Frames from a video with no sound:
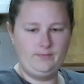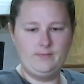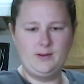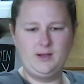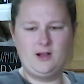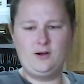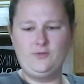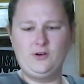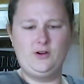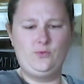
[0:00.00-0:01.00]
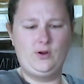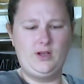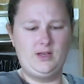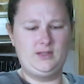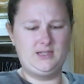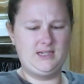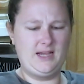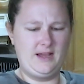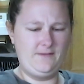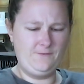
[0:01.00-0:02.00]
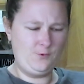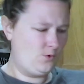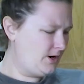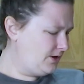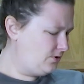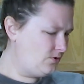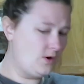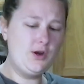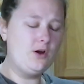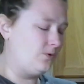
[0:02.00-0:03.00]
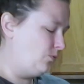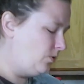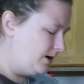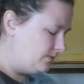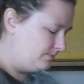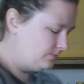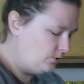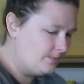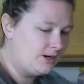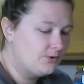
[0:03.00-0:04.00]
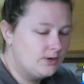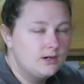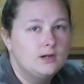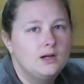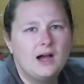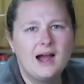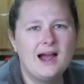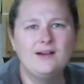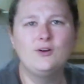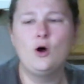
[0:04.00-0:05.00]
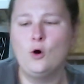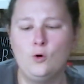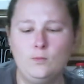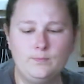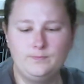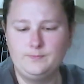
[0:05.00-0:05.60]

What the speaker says: maybe cover it with tin foil. No, what am I doing? I have a whole